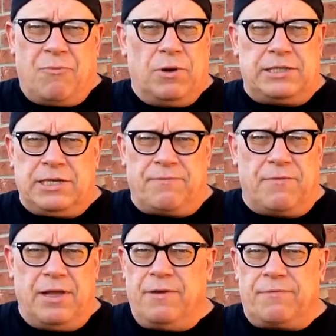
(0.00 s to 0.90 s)
which if,
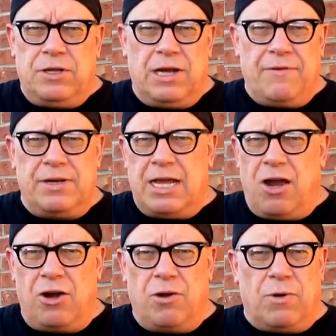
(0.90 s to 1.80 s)
if you live in an
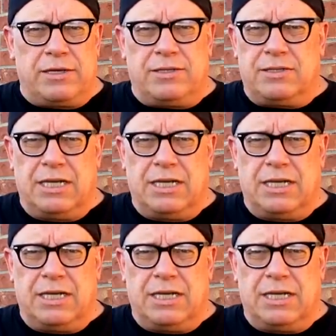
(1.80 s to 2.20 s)
area what